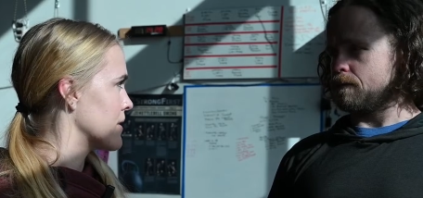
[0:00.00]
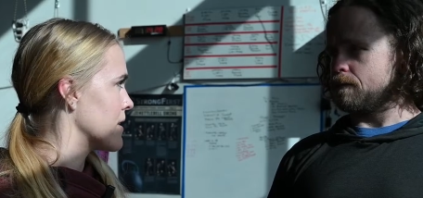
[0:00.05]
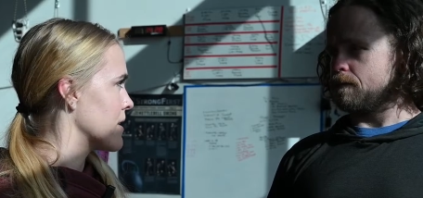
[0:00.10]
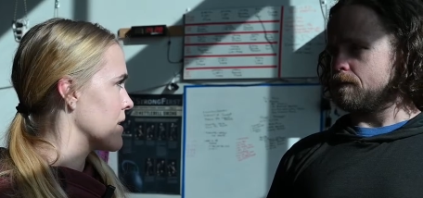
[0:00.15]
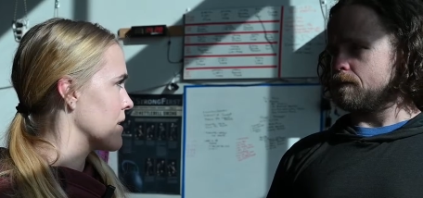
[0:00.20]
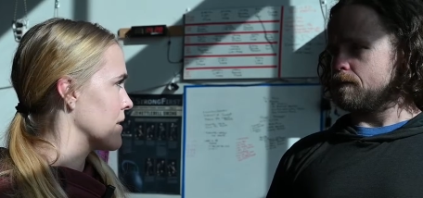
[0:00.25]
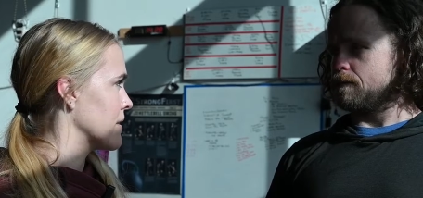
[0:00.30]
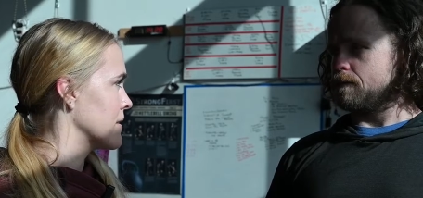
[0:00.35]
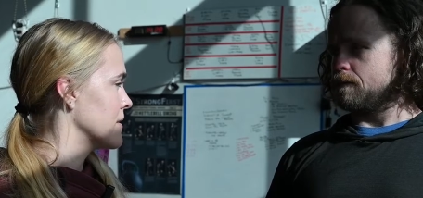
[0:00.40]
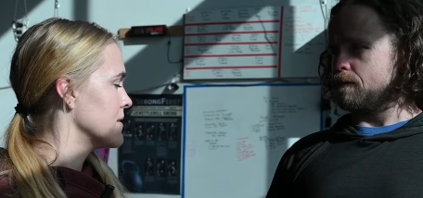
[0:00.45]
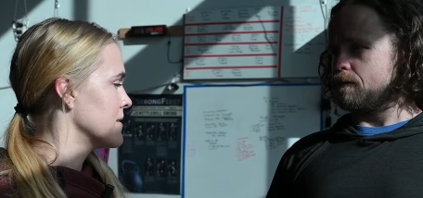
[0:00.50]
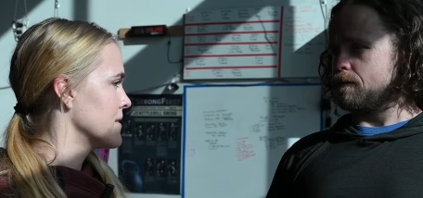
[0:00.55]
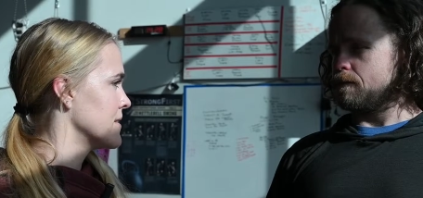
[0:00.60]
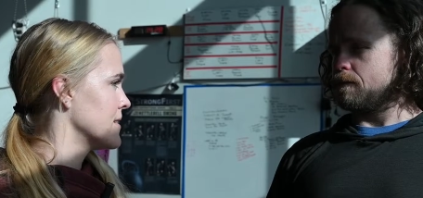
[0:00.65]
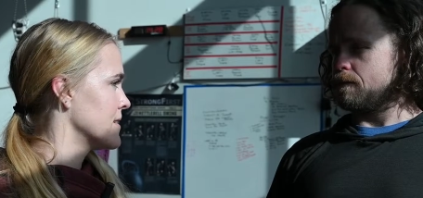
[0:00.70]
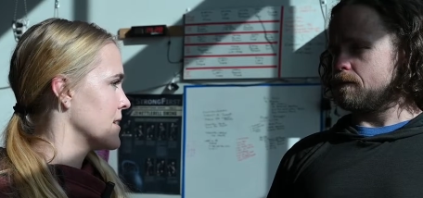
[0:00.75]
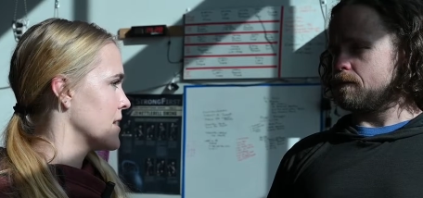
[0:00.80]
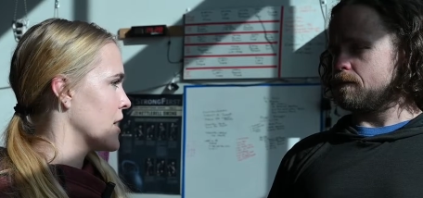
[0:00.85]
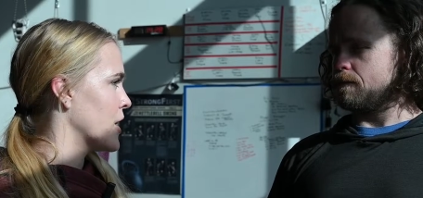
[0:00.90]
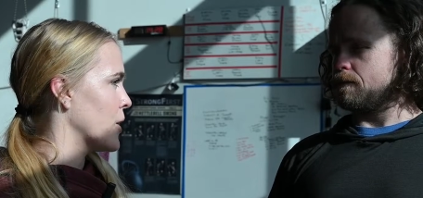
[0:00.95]
Speaker 1: wrong
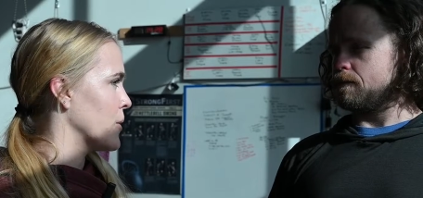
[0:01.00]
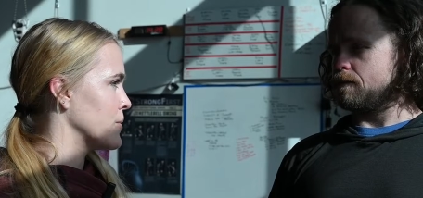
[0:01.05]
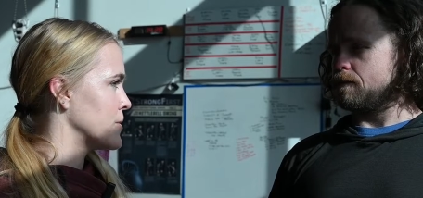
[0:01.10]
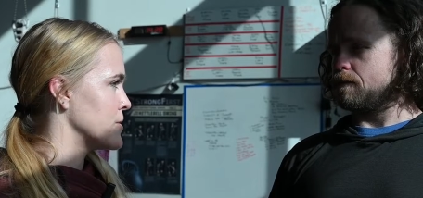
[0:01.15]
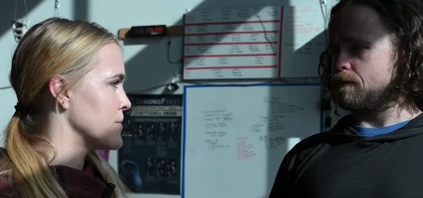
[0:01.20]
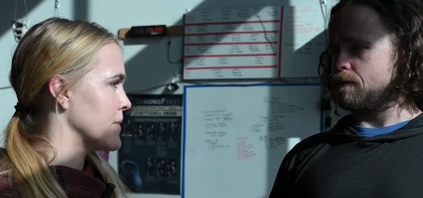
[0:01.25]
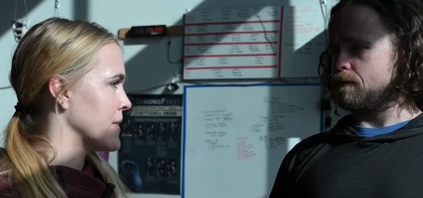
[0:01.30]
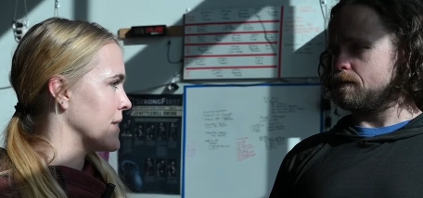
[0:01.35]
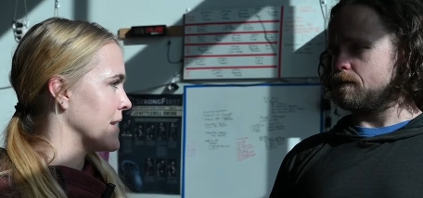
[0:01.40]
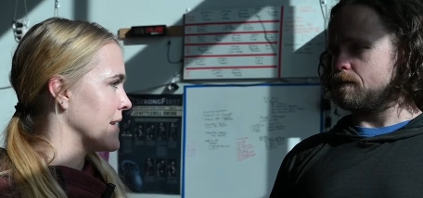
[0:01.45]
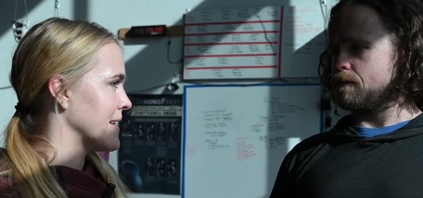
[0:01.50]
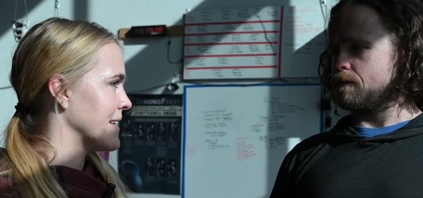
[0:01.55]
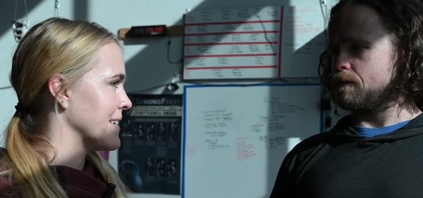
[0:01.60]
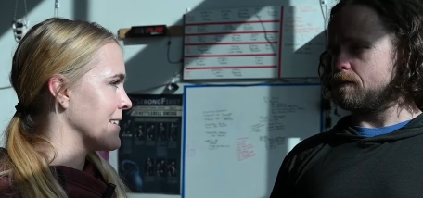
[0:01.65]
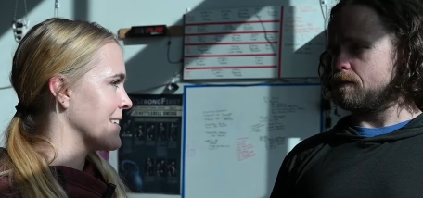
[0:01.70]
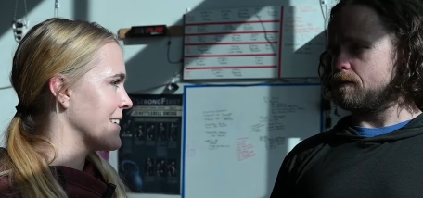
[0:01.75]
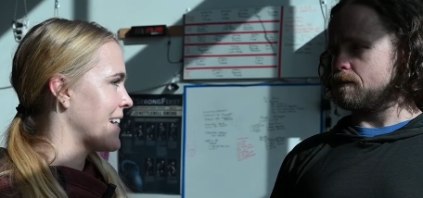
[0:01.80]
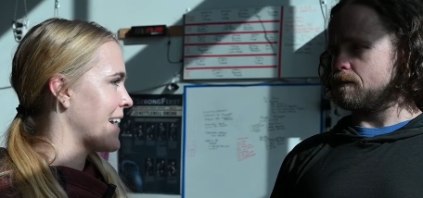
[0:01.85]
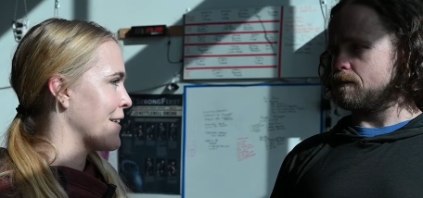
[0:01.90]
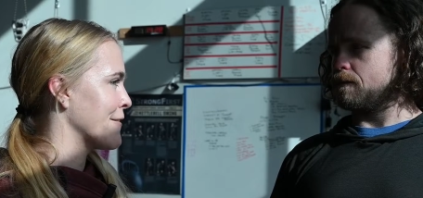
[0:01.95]
helped
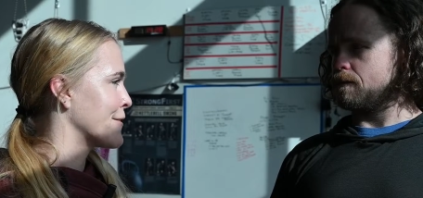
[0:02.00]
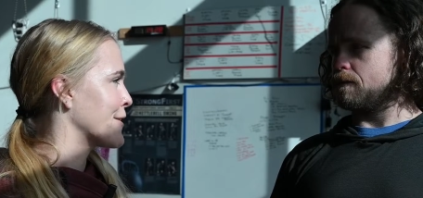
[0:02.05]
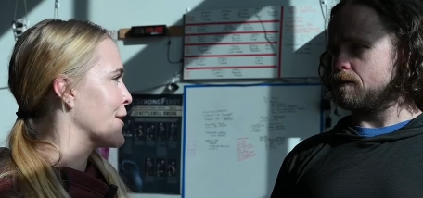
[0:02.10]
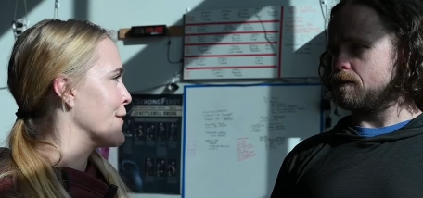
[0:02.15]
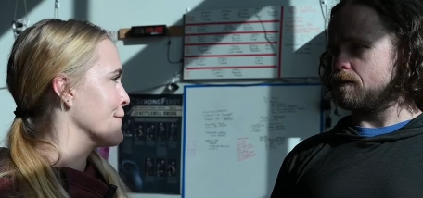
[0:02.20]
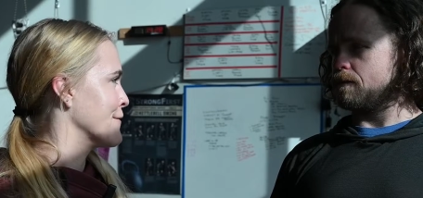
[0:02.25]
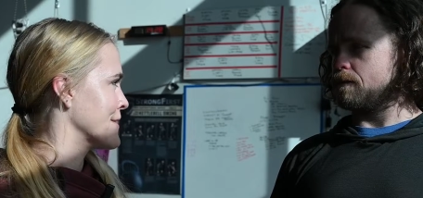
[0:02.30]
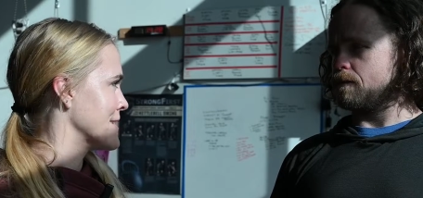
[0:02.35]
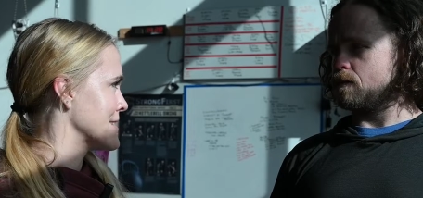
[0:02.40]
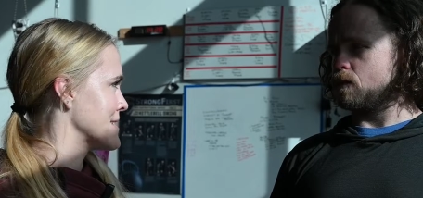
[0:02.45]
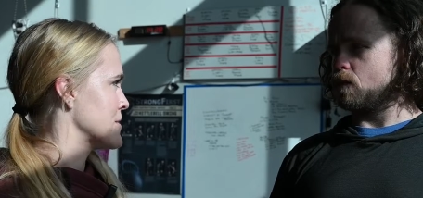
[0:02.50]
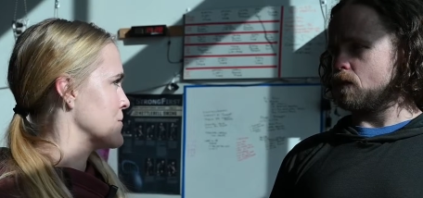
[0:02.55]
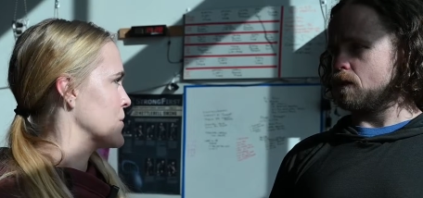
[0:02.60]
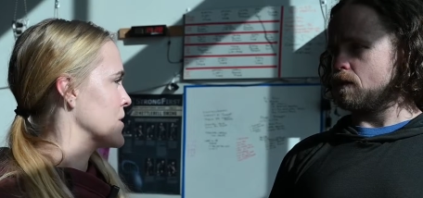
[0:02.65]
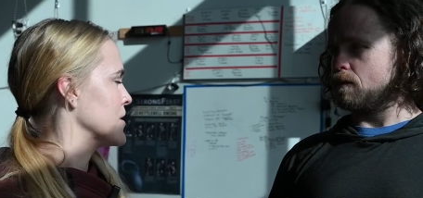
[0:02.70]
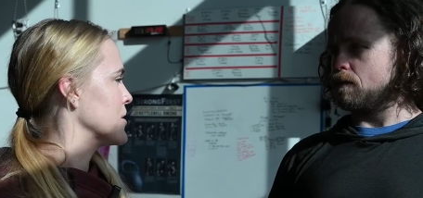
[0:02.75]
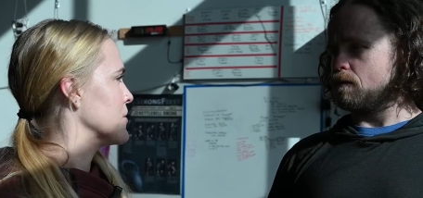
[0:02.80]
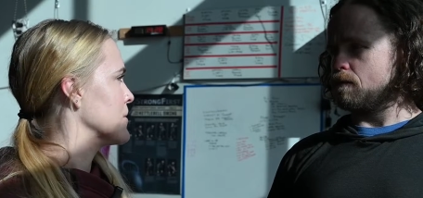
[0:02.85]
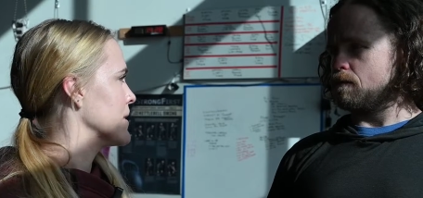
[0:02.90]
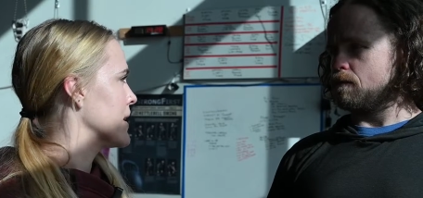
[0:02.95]
me have confidence in
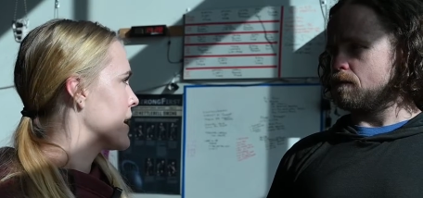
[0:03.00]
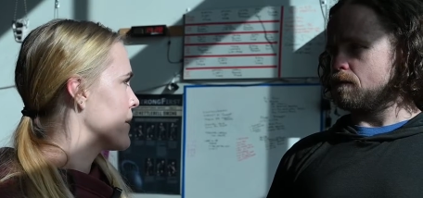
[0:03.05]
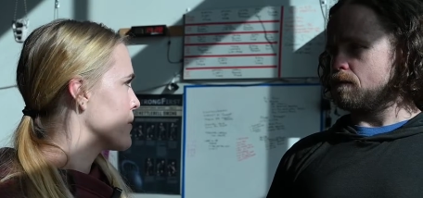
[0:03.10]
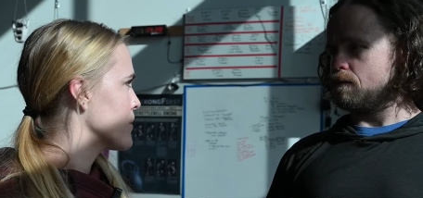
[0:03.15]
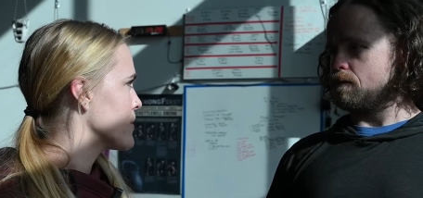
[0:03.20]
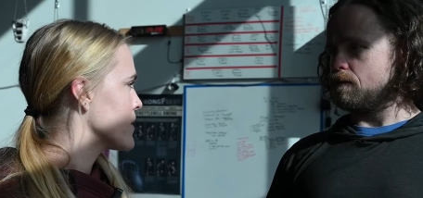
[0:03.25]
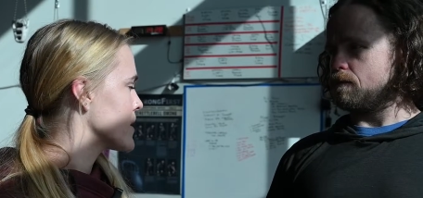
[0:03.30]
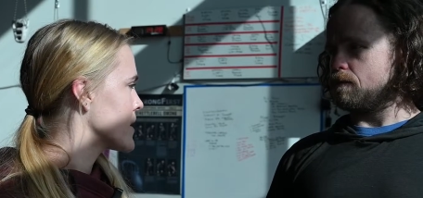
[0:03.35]
what you and I were